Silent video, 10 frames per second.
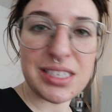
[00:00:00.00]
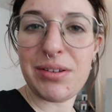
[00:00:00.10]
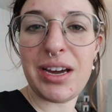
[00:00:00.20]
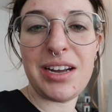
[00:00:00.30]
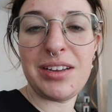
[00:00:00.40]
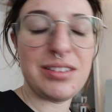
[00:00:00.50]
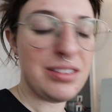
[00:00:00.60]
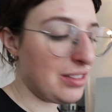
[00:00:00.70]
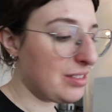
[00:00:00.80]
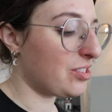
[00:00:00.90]
So we got to
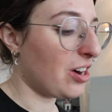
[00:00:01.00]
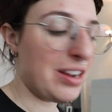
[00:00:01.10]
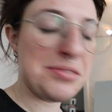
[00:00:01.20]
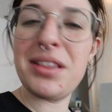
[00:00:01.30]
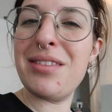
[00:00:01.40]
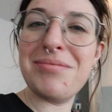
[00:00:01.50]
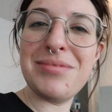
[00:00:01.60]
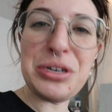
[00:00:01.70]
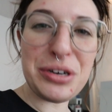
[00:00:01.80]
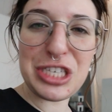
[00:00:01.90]
start and end with
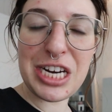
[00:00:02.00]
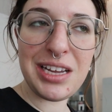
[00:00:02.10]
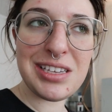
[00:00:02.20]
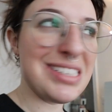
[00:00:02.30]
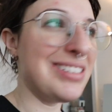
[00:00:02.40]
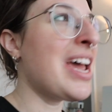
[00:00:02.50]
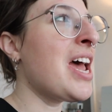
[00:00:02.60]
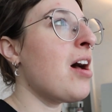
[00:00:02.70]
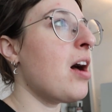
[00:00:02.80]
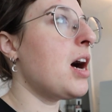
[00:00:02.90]
New York Chinese.
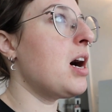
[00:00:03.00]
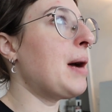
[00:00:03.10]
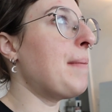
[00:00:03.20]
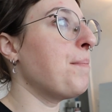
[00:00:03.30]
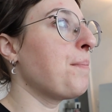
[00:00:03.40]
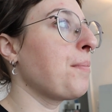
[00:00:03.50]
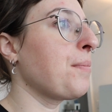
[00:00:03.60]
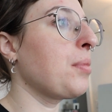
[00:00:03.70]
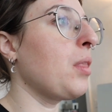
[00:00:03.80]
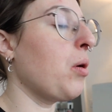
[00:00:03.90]

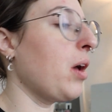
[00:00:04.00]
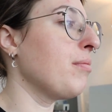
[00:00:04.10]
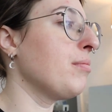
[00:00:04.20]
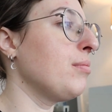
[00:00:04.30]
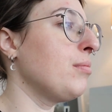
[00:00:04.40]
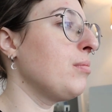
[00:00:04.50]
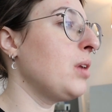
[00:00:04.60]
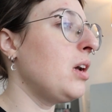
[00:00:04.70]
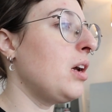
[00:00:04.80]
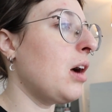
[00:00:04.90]
Okay.
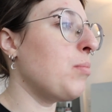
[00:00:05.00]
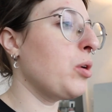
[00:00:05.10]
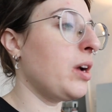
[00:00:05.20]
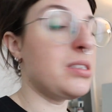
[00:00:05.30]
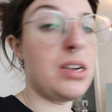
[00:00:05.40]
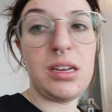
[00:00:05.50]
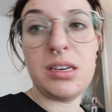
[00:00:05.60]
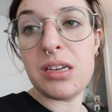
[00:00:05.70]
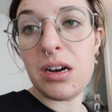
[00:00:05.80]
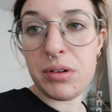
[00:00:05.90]
I'm procrastinating
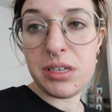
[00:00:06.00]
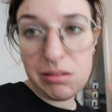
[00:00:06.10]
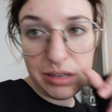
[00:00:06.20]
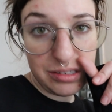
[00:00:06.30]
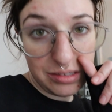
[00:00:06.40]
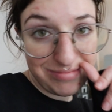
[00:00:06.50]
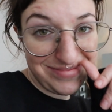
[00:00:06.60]
because I don't want to do this.